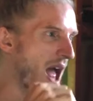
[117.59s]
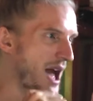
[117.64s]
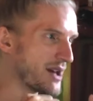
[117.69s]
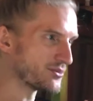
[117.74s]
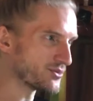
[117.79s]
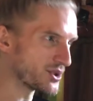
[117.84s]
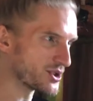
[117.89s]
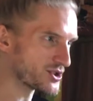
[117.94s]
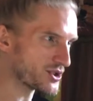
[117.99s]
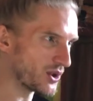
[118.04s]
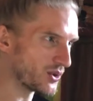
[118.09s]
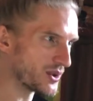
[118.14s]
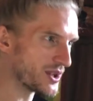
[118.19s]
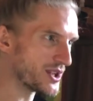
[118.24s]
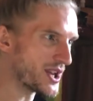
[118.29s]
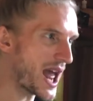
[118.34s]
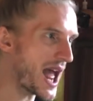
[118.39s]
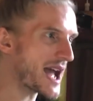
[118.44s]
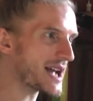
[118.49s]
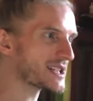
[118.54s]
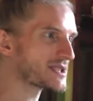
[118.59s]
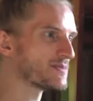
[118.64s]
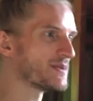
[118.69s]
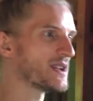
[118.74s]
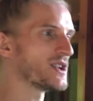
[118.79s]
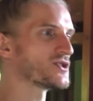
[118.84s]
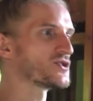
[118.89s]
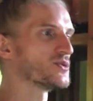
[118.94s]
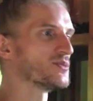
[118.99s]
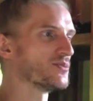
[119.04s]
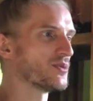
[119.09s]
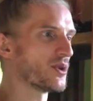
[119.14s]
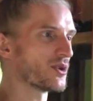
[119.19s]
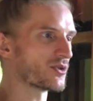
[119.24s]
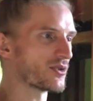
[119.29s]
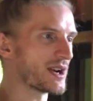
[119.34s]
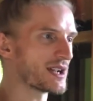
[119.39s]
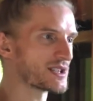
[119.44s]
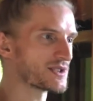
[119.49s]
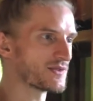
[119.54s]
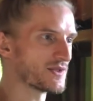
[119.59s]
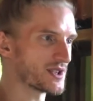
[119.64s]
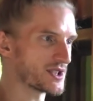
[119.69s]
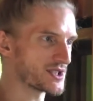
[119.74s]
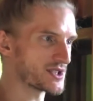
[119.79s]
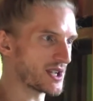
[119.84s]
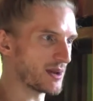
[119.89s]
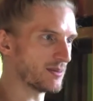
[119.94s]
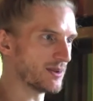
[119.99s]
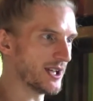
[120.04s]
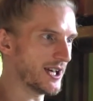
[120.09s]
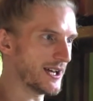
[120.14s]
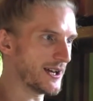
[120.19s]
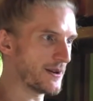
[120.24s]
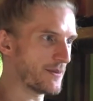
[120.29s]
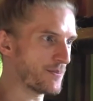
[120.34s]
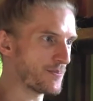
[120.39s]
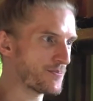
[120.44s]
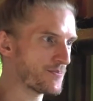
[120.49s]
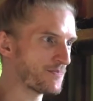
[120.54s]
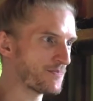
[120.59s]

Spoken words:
and result in exponential progress for the sublayer.